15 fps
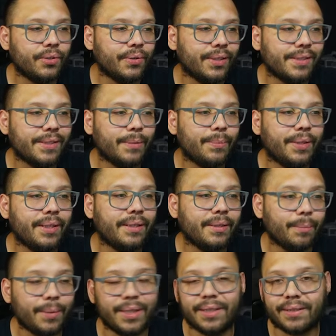show you is going to be
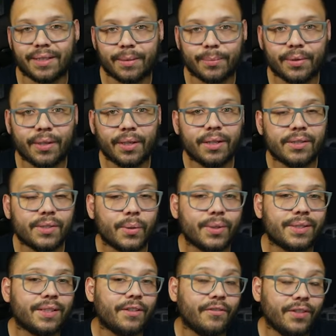the media type. So
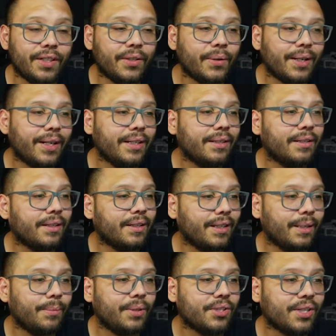is it a video ad, an
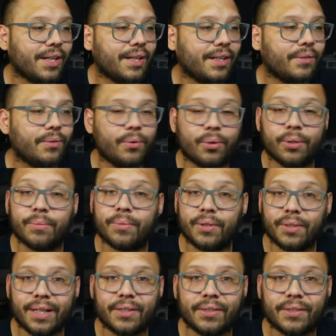image ad, or a